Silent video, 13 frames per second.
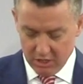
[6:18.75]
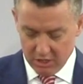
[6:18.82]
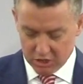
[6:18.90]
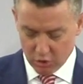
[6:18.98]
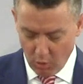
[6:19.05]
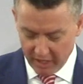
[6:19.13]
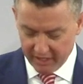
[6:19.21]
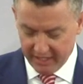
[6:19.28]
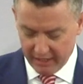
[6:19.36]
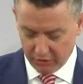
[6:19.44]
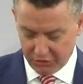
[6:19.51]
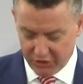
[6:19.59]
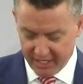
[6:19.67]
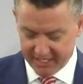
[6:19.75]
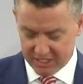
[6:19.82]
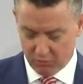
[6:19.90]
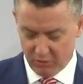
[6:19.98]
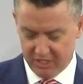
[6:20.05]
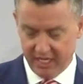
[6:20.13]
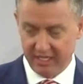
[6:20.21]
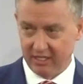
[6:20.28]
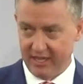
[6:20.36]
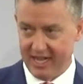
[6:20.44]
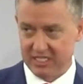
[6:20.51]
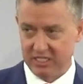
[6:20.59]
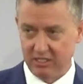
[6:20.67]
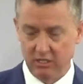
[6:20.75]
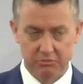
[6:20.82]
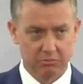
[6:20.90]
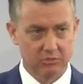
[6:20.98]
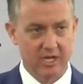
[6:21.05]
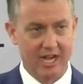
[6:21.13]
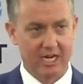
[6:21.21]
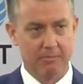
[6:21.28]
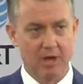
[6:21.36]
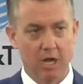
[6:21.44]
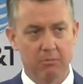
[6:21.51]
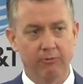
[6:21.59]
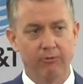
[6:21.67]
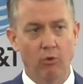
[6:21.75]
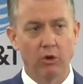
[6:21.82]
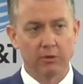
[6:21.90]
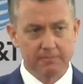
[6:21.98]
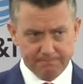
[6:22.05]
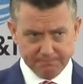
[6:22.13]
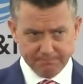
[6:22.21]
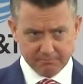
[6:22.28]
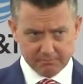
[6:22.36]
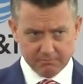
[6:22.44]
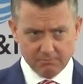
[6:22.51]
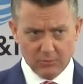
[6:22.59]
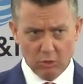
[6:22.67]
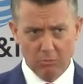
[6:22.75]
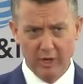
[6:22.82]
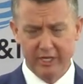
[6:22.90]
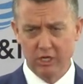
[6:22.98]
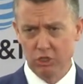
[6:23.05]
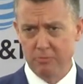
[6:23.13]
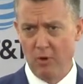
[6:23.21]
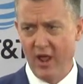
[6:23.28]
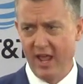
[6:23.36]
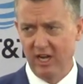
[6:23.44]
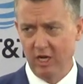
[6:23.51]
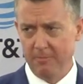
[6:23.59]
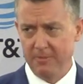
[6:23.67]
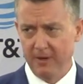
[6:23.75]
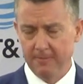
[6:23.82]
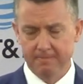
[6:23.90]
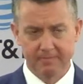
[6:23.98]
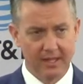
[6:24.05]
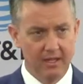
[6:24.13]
So one of the other things that we did, and the last thing I'll talk about before I bring Coach Bohannon up here,